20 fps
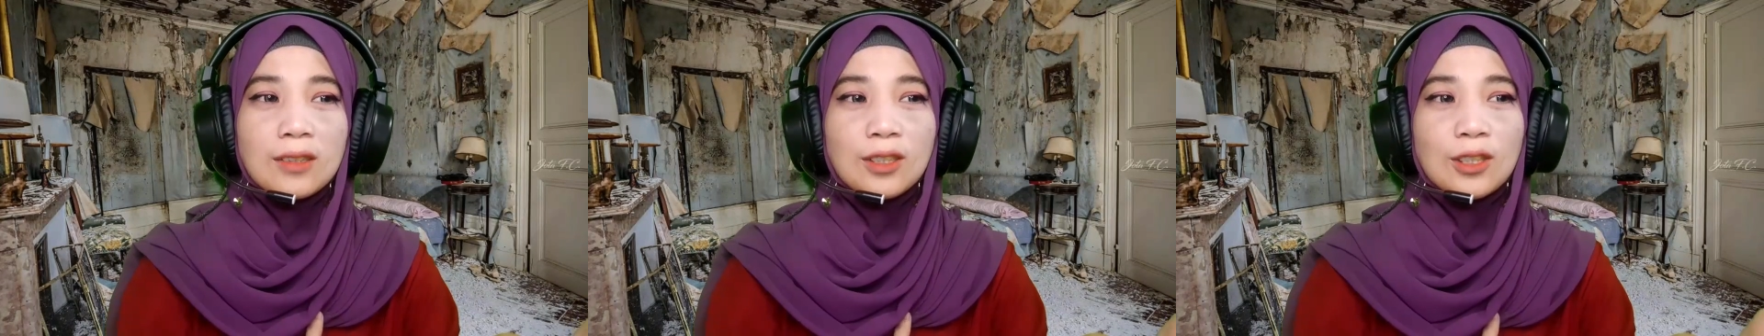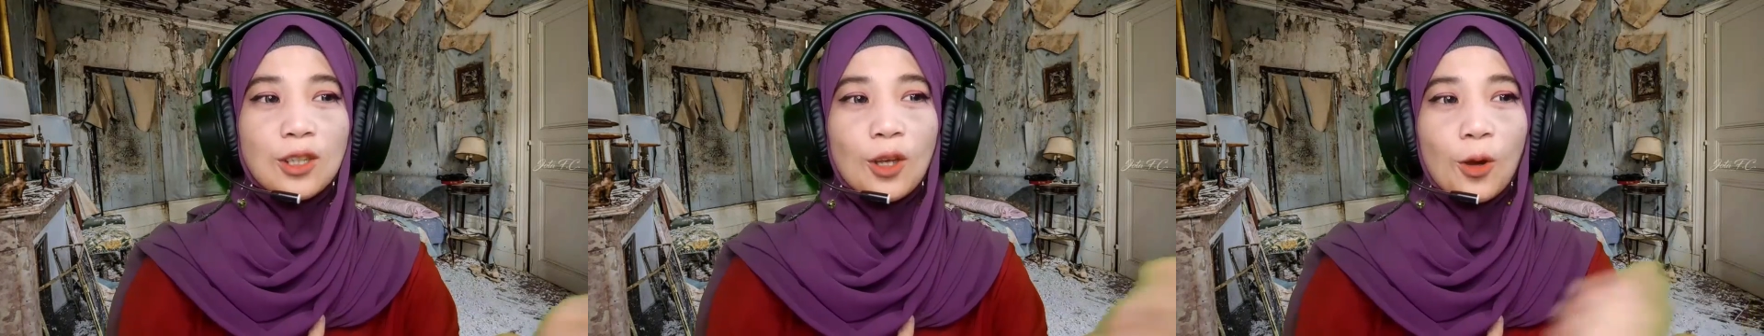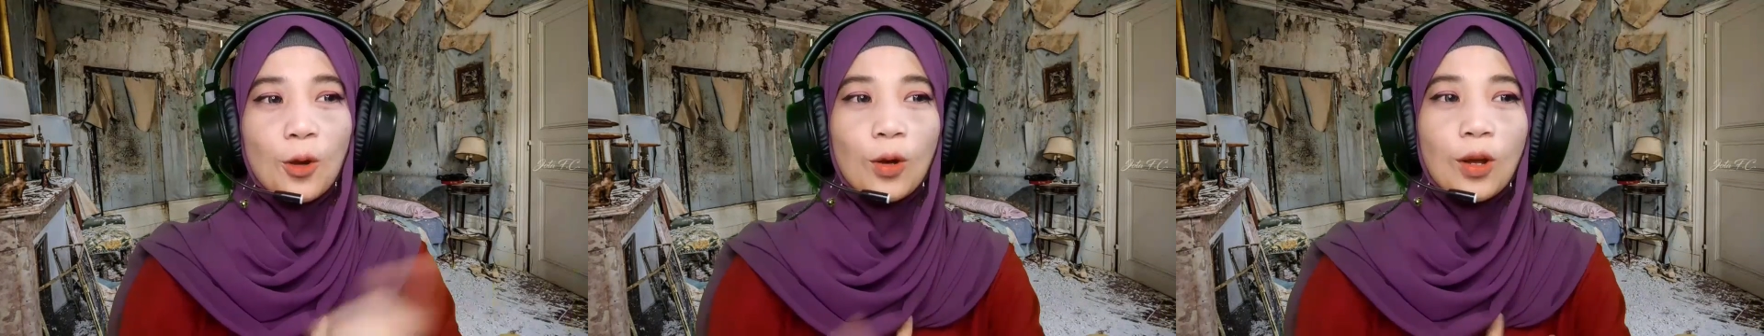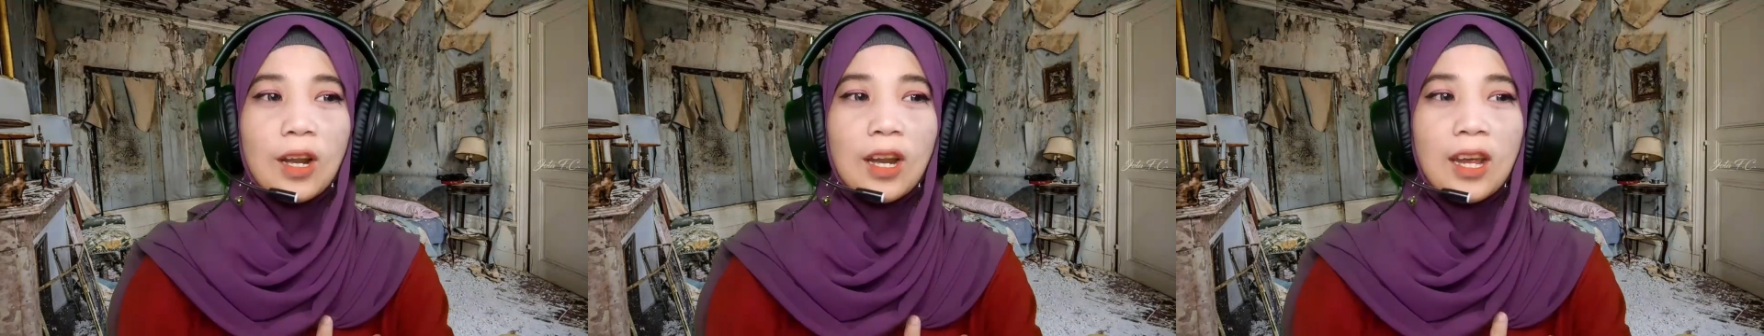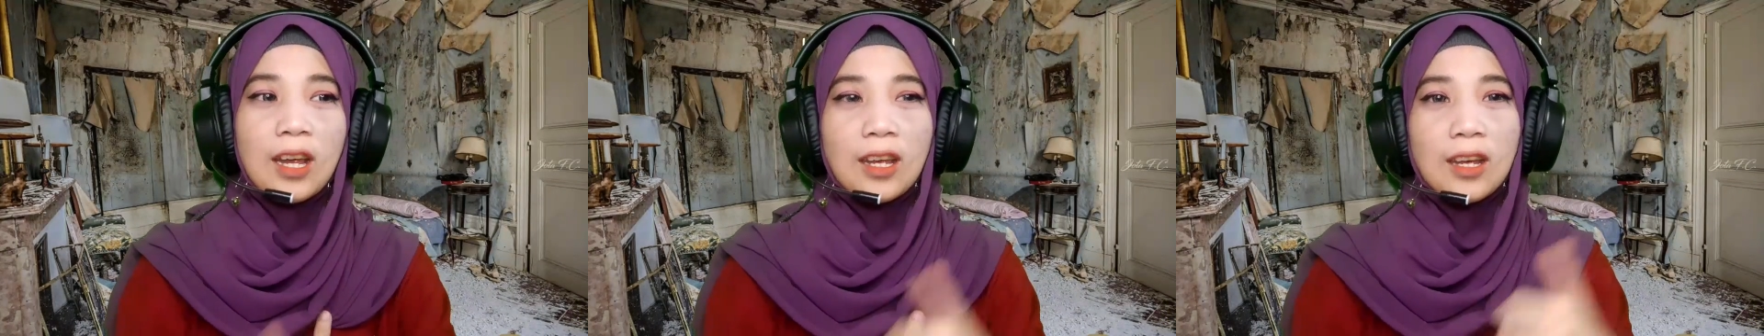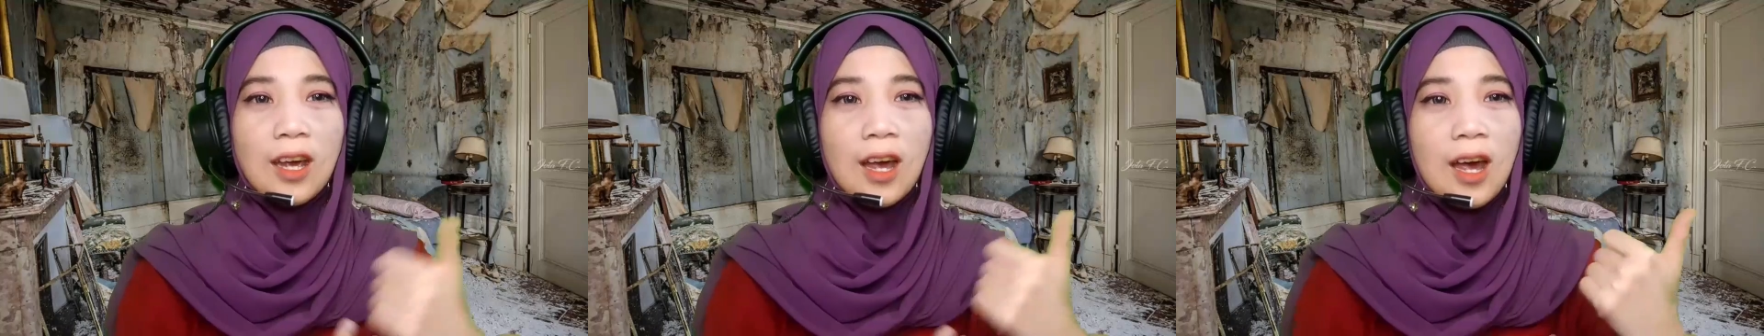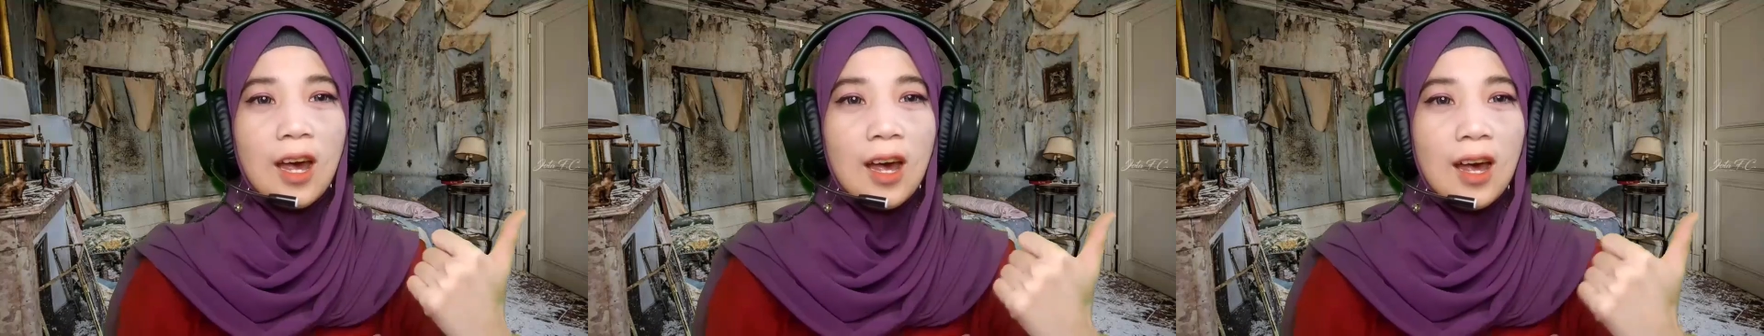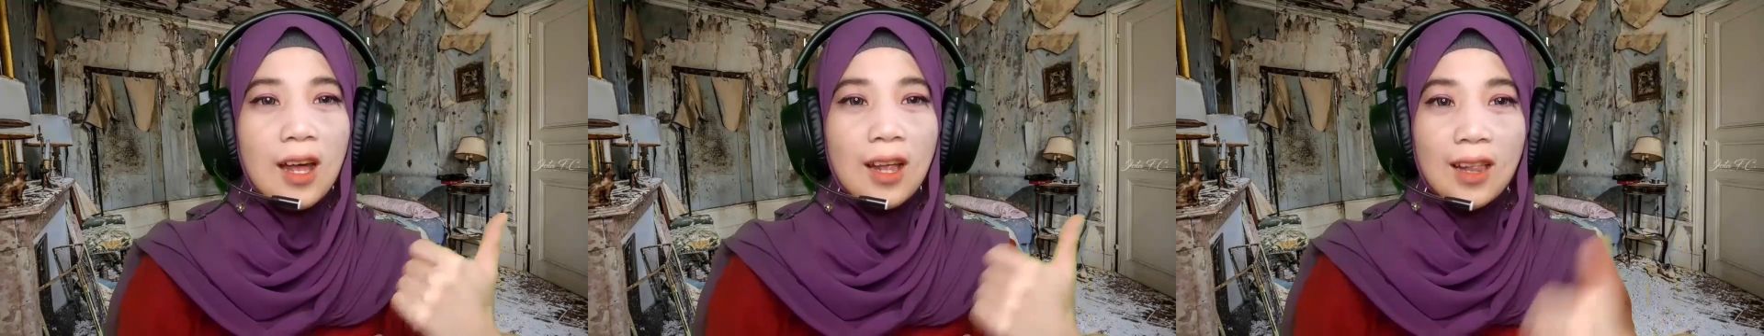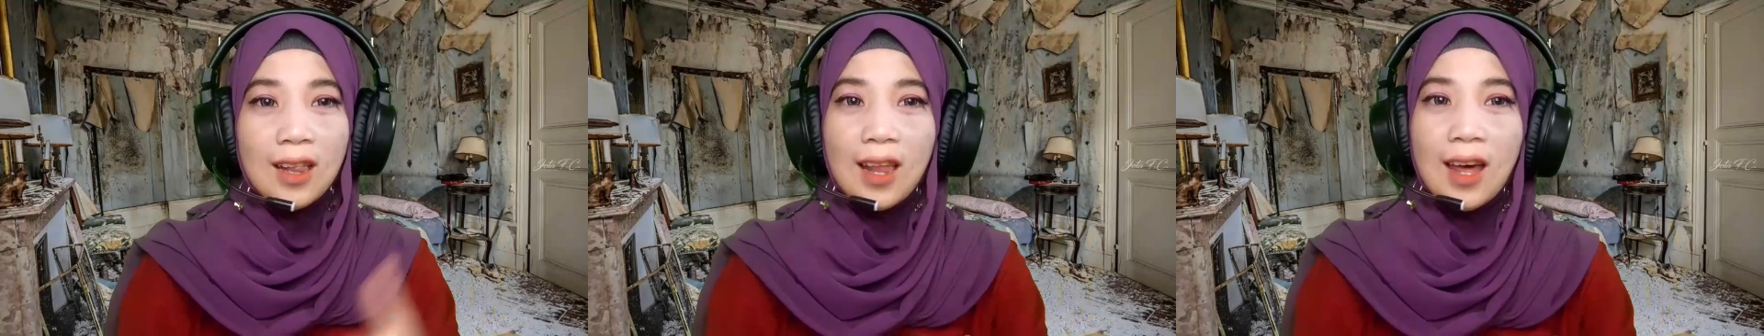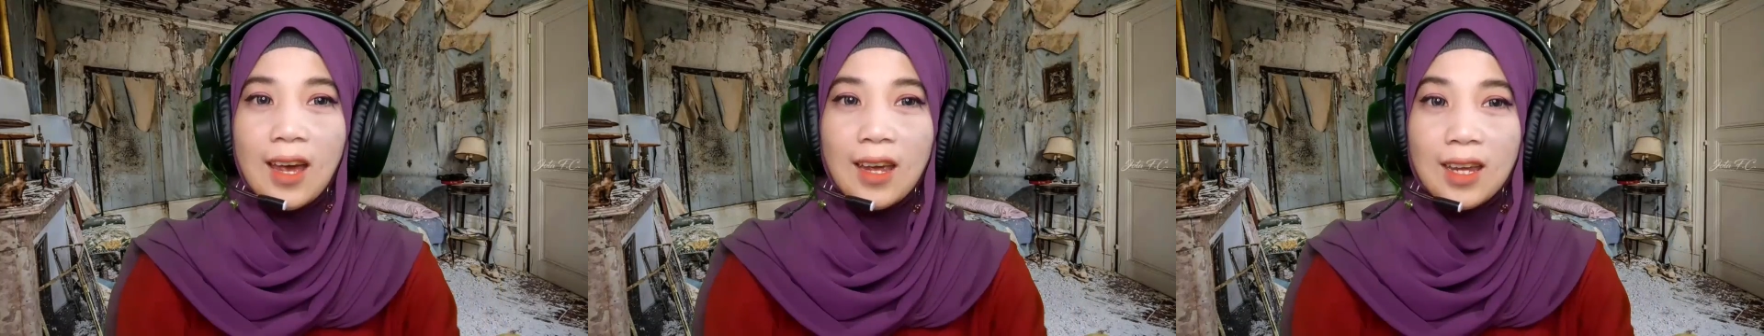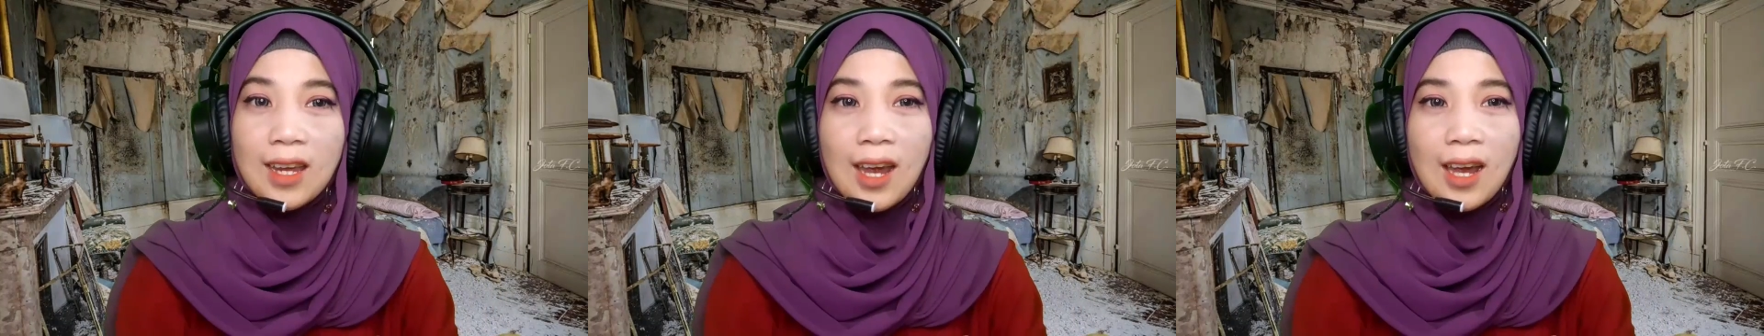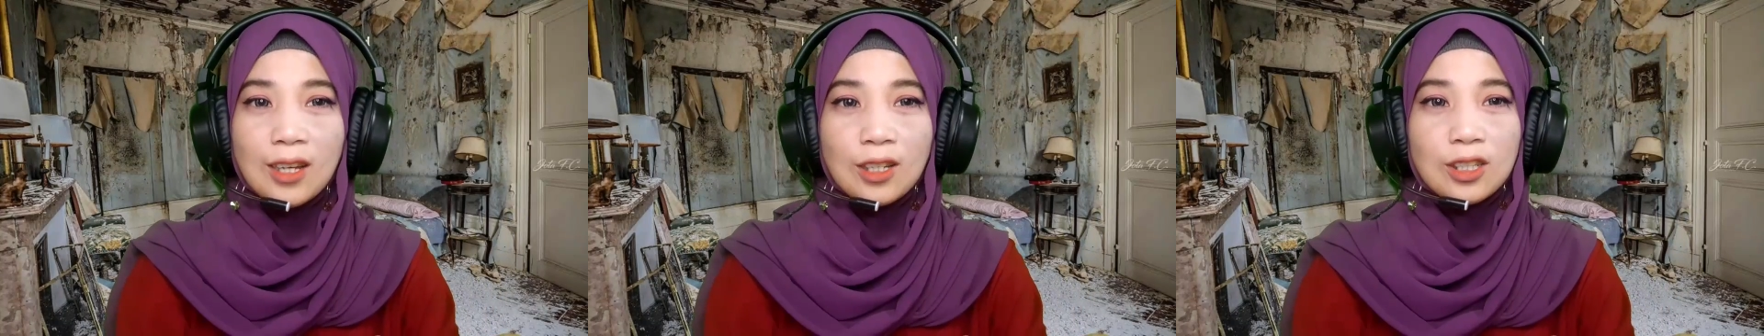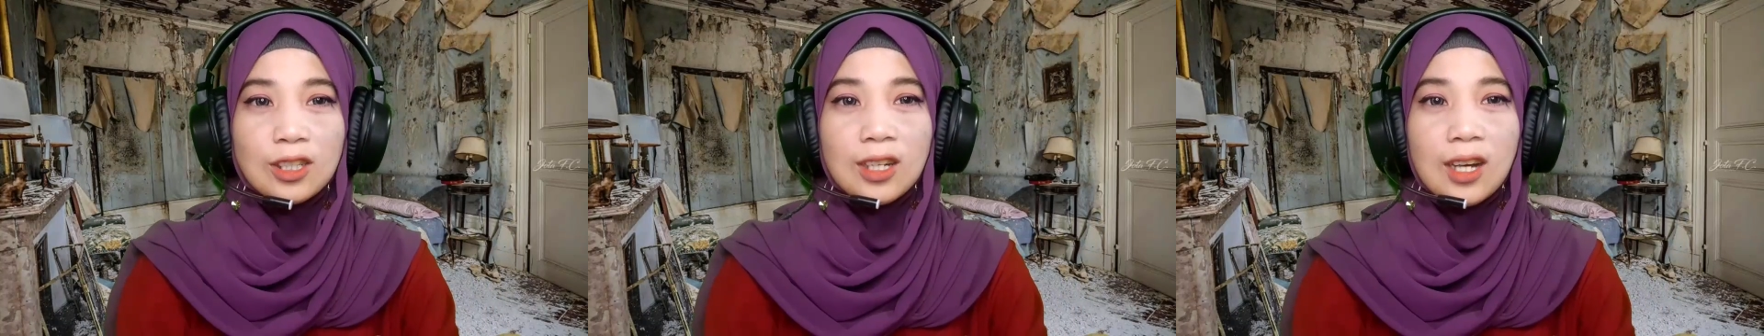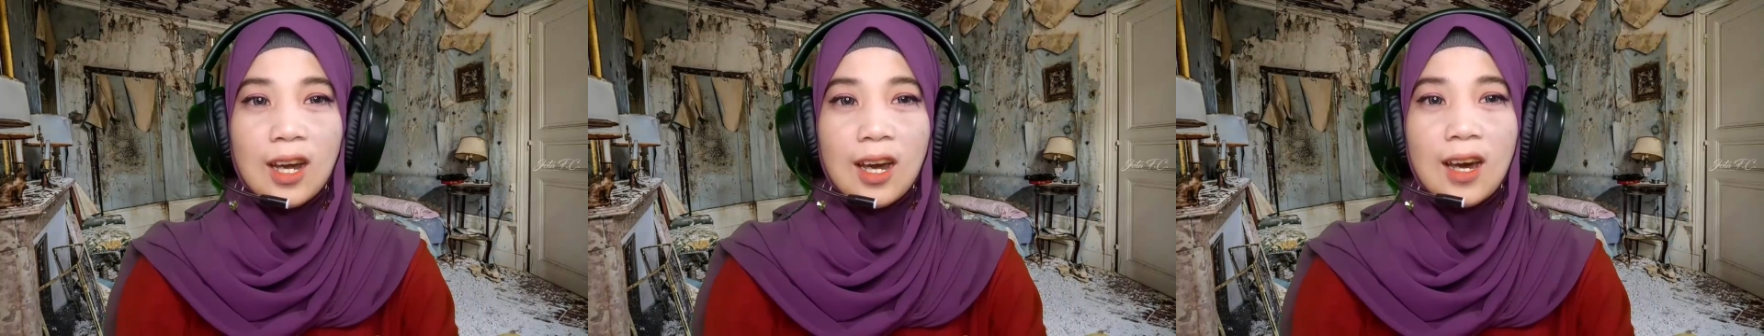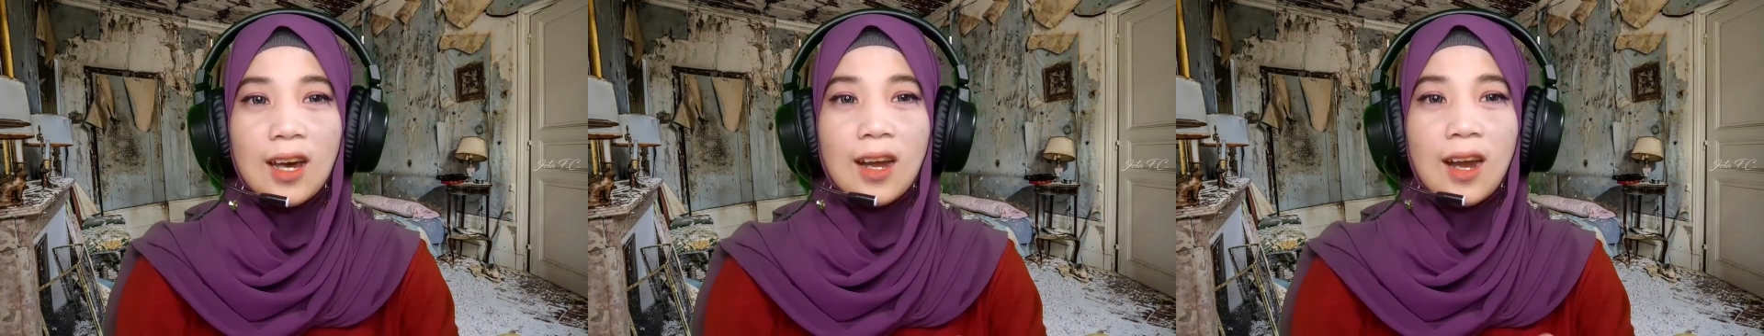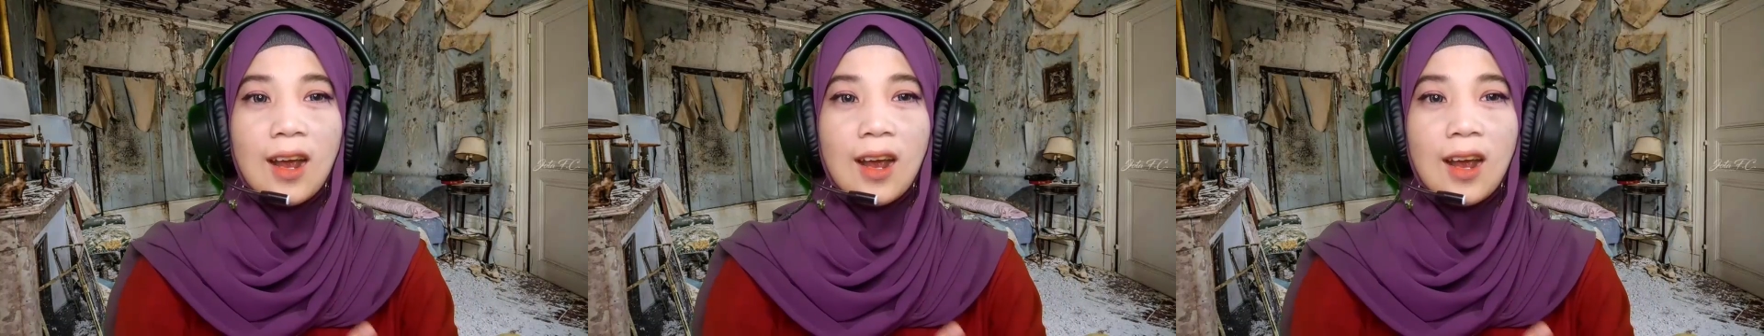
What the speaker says: so click like and share.